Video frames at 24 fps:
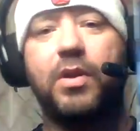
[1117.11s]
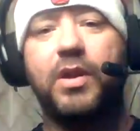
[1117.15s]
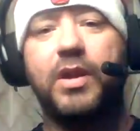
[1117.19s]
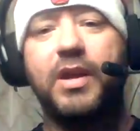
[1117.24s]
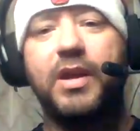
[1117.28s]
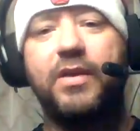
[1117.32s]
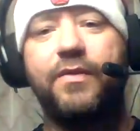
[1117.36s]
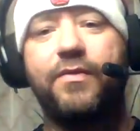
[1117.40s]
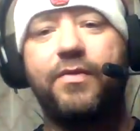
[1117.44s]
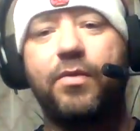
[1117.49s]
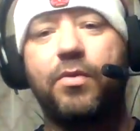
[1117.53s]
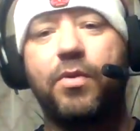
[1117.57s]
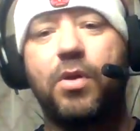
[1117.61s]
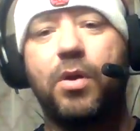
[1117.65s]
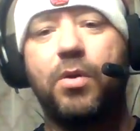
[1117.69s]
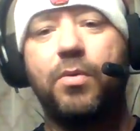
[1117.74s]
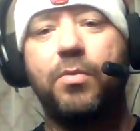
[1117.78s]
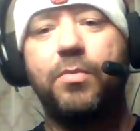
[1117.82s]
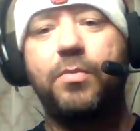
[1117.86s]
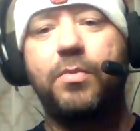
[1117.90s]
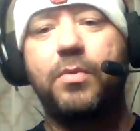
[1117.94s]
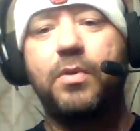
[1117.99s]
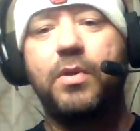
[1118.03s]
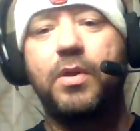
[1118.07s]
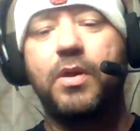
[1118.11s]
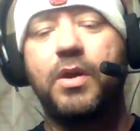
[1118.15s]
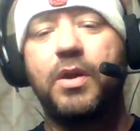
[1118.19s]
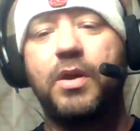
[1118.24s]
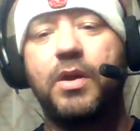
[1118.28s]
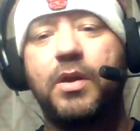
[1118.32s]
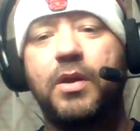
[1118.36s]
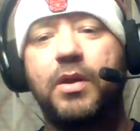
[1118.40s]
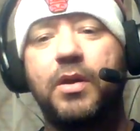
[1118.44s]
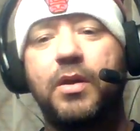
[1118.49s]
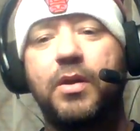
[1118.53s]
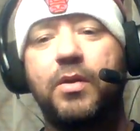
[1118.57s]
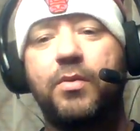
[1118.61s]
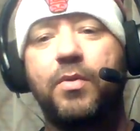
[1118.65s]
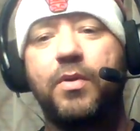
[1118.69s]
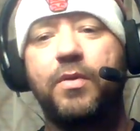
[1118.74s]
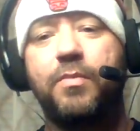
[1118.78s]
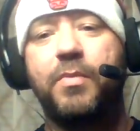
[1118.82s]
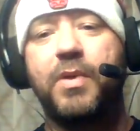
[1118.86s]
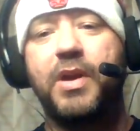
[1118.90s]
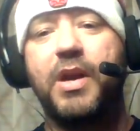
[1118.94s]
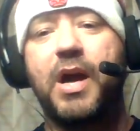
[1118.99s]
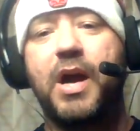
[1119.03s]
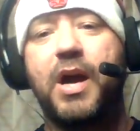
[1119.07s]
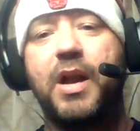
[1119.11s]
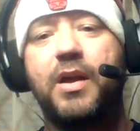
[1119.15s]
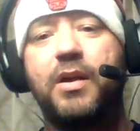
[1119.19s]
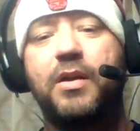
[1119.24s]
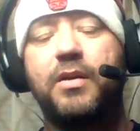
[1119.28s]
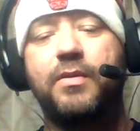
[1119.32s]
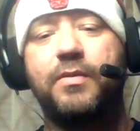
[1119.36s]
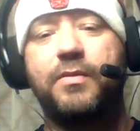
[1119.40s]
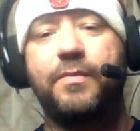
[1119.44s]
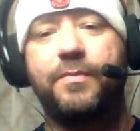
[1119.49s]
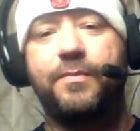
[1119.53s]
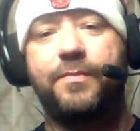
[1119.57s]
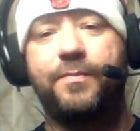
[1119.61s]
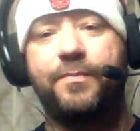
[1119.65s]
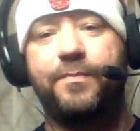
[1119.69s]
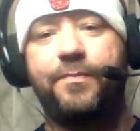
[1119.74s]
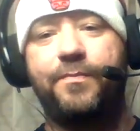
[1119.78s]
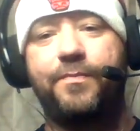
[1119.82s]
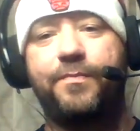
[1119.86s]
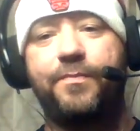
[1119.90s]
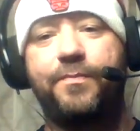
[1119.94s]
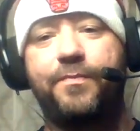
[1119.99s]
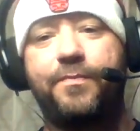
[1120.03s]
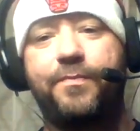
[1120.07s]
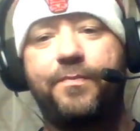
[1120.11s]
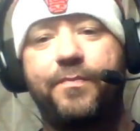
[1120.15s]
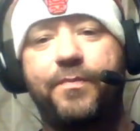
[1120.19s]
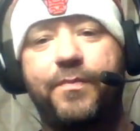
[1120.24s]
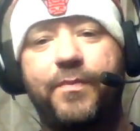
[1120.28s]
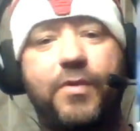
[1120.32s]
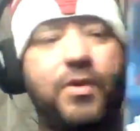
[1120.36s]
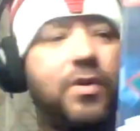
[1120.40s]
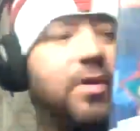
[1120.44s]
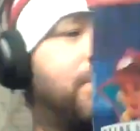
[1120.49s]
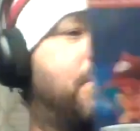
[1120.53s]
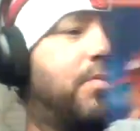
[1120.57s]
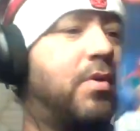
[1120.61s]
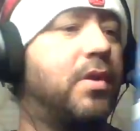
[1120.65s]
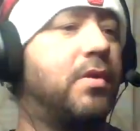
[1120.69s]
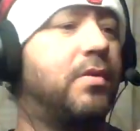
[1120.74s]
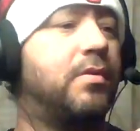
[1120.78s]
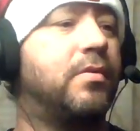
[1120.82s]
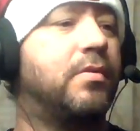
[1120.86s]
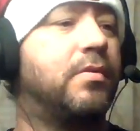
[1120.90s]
A League of Their Own. With Madonna. It's a good one.